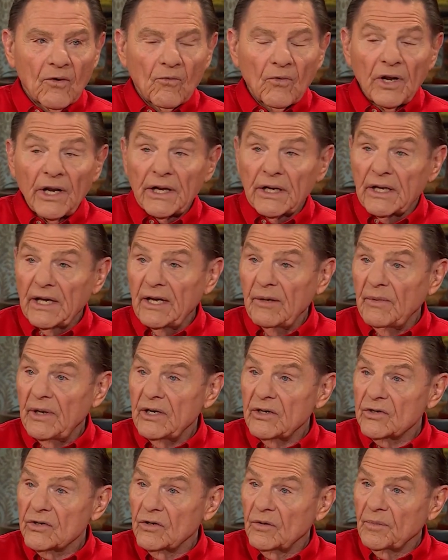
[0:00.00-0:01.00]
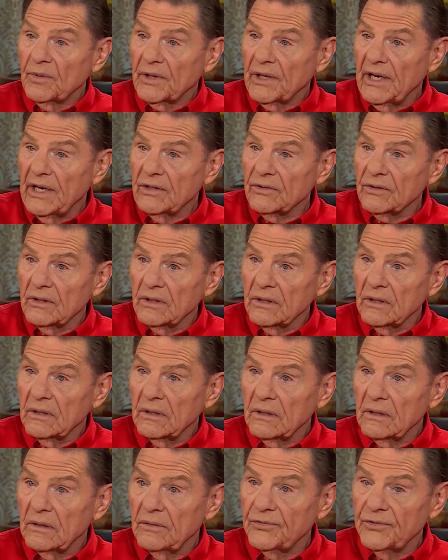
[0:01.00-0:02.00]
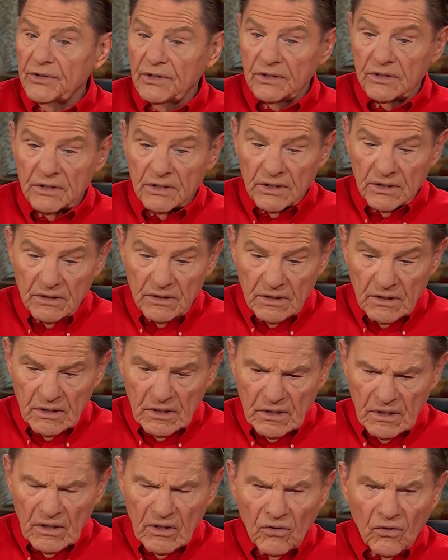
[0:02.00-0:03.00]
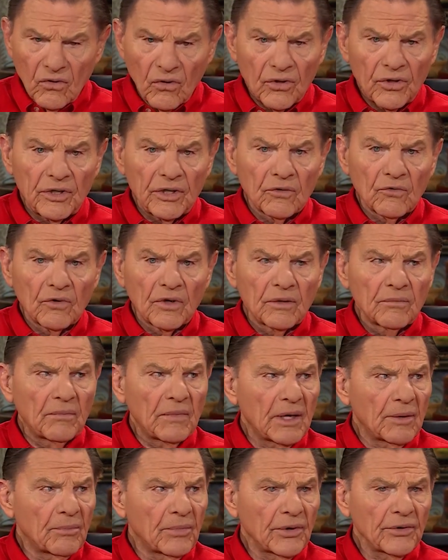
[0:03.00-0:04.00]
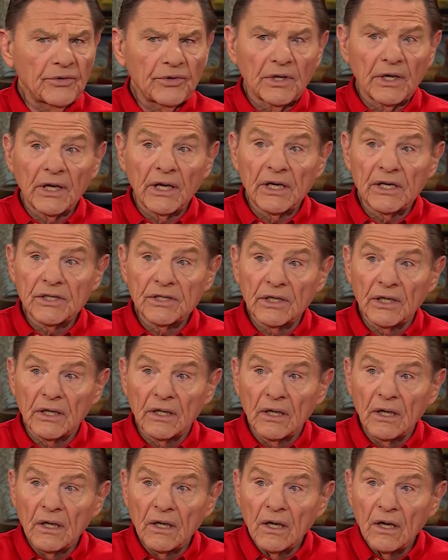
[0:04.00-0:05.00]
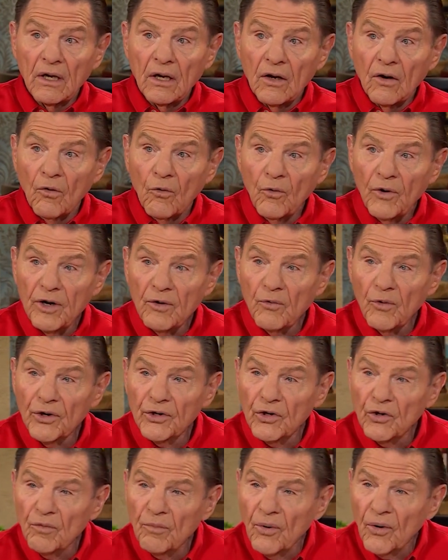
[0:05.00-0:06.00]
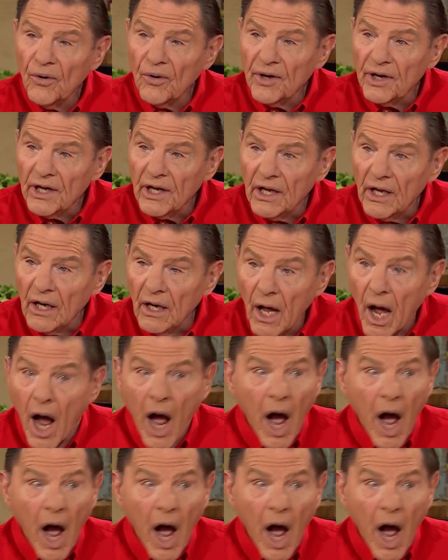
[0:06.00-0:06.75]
Well, it came in supernaturally. Praise she said, God. Lord, it wasn't my birthday. He said, when were you born again?